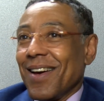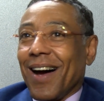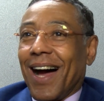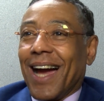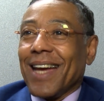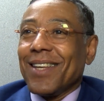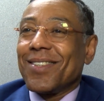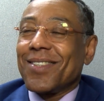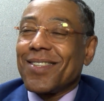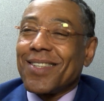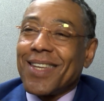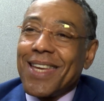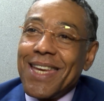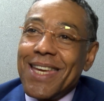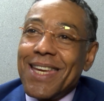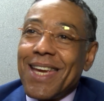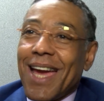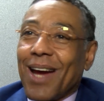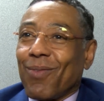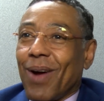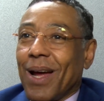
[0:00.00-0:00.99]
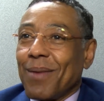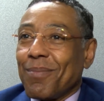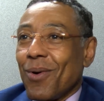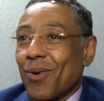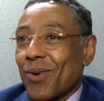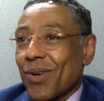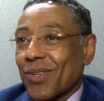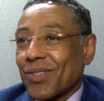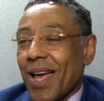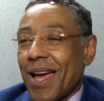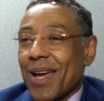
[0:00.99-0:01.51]
I ski, I ride
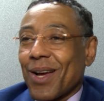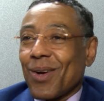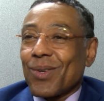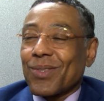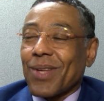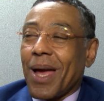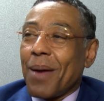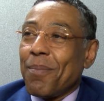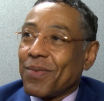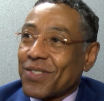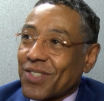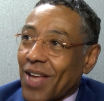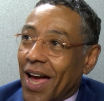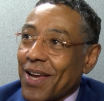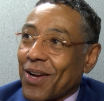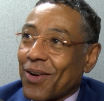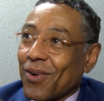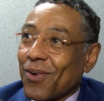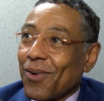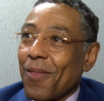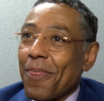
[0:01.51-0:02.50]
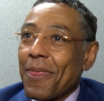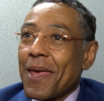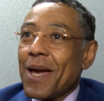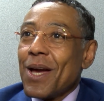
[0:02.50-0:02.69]
motorcycles, I cycle.